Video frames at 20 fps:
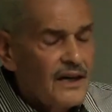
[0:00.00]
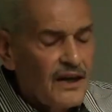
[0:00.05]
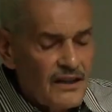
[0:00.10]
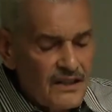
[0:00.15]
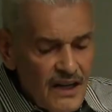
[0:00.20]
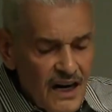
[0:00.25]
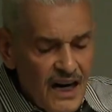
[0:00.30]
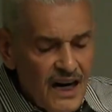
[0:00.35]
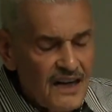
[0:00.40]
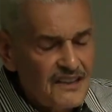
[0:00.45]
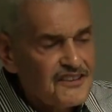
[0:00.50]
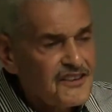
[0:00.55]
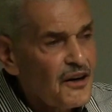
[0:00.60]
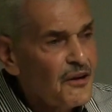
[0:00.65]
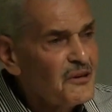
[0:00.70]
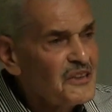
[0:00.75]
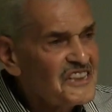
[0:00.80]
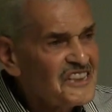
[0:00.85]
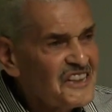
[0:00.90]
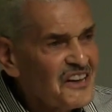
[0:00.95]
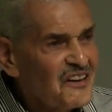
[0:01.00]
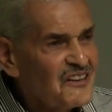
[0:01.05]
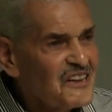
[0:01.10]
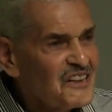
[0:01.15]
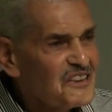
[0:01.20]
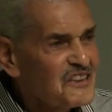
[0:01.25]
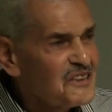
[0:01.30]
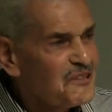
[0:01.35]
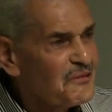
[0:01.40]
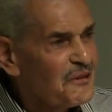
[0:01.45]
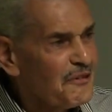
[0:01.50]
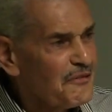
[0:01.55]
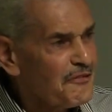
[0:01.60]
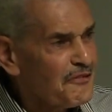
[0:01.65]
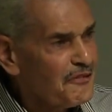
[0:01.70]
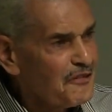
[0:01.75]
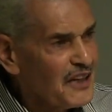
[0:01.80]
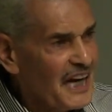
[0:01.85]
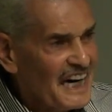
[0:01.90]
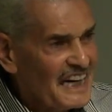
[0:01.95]
Allah is always telling us to
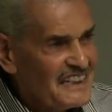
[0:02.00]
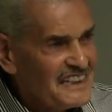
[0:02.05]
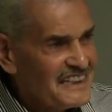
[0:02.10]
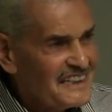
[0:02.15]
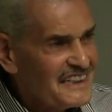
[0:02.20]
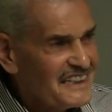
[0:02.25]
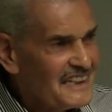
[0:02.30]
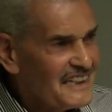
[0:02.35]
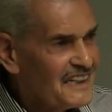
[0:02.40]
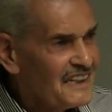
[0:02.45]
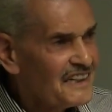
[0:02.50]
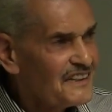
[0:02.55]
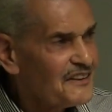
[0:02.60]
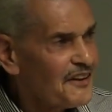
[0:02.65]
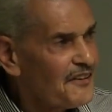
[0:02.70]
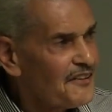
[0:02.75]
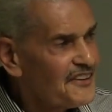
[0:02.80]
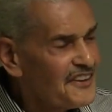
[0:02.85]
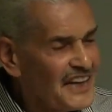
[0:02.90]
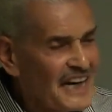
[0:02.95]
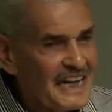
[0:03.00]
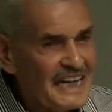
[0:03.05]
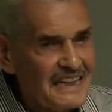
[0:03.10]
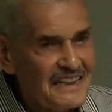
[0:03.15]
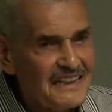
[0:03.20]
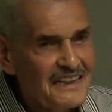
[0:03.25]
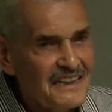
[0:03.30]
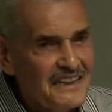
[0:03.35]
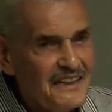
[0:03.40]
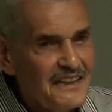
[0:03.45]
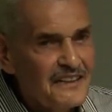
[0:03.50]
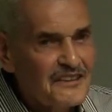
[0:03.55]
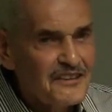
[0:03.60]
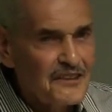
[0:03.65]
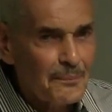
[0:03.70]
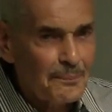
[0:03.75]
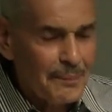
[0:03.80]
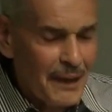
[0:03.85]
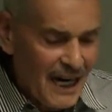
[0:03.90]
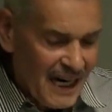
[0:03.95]
reflect, to think,
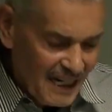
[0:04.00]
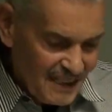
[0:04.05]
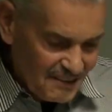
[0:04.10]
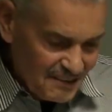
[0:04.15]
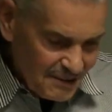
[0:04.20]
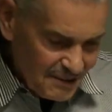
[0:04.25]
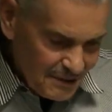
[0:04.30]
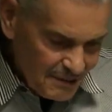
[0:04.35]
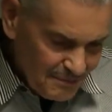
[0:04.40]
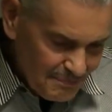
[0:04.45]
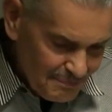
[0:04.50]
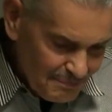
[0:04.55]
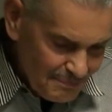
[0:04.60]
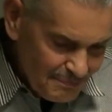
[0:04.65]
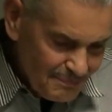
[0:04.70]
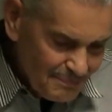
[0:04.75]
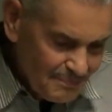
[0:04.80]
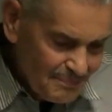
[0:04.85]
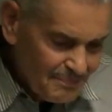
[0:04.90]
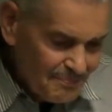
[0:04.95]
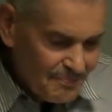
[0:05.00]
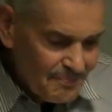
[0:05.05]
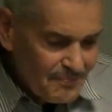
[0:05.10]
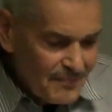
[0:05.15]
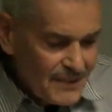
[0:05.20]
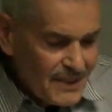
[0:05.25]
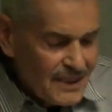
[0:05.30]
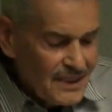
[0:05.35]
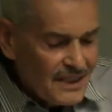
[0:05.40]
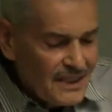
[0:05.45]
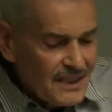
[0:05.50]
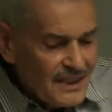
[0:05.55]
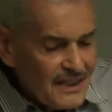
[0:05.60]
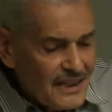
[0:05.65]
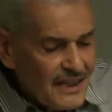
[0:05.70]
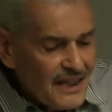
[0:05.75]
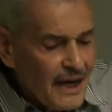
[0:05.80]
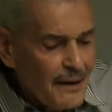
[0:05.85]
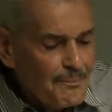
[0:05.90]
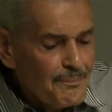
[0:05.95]
to ponder.
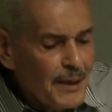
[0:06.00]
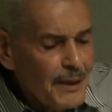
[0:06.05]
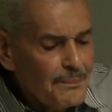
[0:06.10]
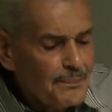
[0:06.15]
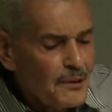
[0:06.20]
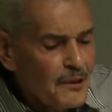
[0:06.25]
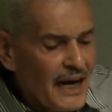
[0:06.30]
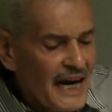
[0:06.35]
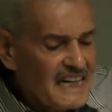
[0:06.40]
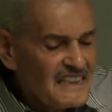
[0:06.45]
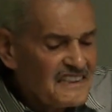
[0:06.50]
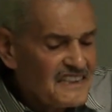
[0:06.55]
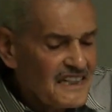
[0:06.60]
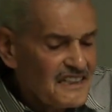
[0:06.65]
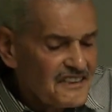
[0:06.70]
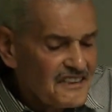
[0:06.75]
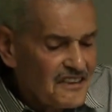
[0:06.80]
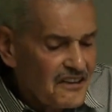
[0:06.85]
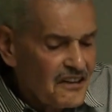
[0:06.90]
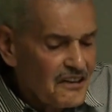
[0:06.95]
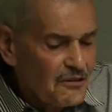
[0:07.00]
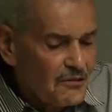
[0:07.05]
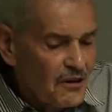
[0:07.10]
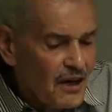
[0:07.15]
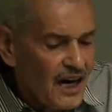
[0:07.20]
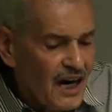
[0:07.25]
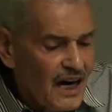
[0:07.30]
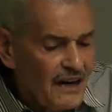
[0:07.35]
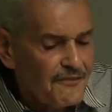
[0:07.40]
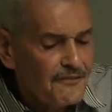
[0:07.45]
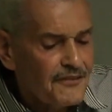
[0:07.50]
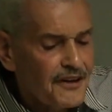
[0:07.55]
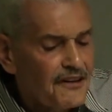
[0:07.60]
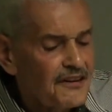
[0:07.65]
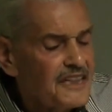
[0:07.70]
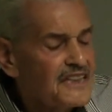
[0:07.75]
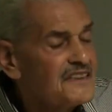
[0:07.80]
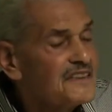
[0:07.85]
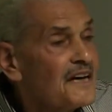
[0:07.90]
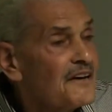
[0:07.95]
And people access the Quran
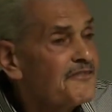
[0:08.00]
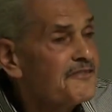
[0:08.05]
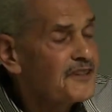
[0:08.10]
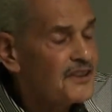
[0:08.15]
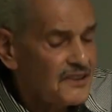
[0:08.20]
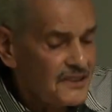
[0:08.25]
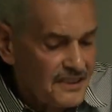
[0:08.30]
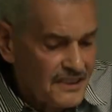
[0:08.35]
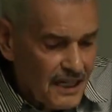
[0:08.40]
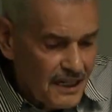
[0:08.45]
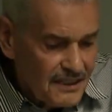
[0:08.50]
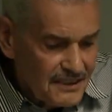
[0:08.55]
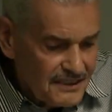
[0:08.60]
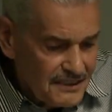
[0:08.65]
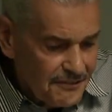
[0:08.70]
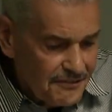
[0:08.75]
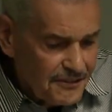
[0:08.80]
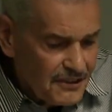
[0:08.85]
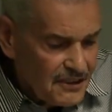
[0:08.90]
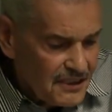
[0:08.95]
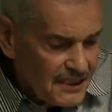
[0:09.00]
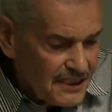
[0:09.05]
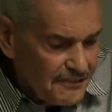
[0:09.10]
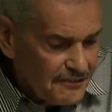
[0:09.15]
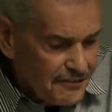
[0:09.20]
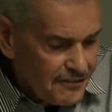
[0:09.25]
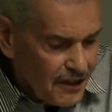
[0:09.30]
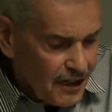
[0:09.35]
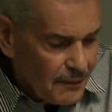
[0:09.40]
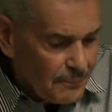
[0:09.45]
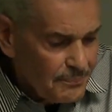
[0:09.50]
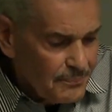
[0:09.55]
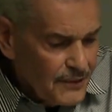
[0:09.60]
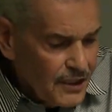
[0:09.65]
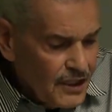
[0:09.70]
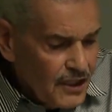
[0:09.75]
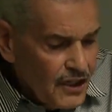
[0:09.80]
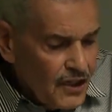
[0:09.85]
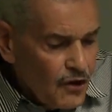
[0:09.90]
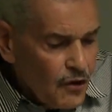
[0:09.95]
very different, uh, differently from
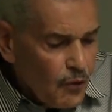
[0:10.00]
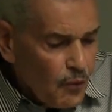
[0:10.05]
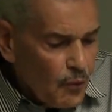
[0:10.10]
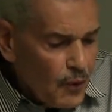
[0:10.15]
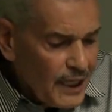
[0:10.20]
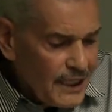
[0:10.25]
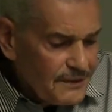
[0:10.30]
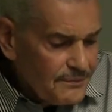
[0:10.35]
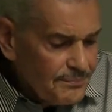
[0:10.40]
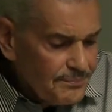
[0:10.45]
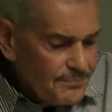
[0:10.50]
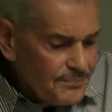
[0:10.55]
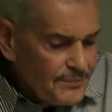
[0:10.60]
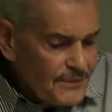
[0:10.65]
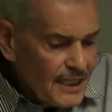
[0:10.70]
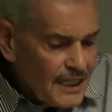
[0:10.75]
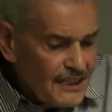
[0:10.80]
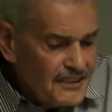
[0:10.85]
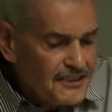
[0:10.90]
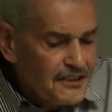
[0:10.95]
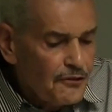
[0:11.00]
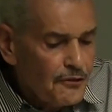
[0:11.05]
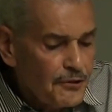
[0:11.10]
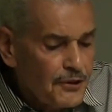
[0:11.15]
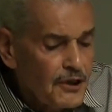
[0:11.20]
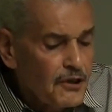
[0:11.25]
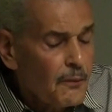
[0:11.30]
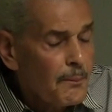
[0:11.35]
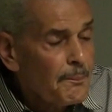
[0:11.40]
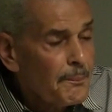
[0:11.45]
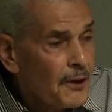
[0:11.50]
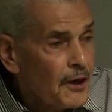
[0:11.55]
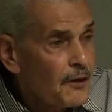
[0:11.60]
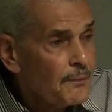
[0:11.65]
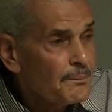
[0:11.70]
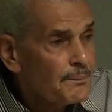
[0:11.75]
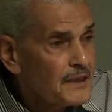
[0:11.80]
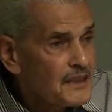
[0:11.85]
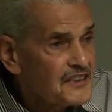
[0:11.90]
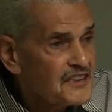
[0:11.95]
what is the real
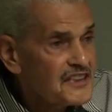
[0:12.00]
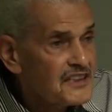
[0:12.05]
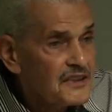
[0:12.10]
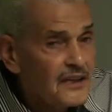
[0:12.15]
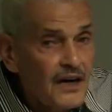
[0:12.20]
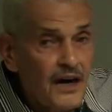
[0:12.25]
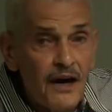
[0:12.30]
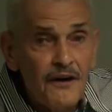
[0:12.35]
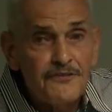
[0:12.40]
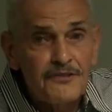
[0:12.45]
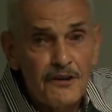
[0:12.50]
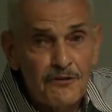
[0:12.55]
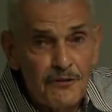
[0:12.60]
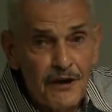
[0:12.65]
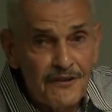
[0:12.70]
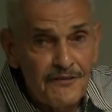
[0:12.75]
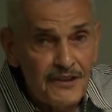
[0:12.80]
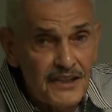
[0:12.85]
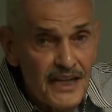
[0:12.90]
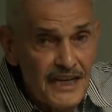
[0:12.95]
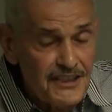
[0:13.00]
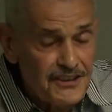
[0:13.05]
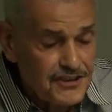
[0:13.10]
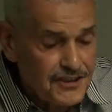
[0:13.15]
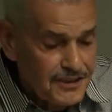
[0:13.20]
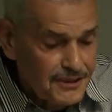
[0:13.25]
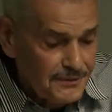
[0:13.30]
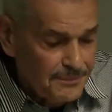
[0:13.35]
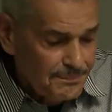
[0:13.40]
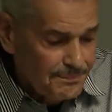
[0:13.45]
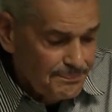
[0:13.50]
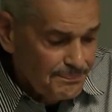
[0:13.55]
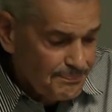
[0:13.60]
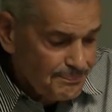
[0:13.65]
purpose of the revelation.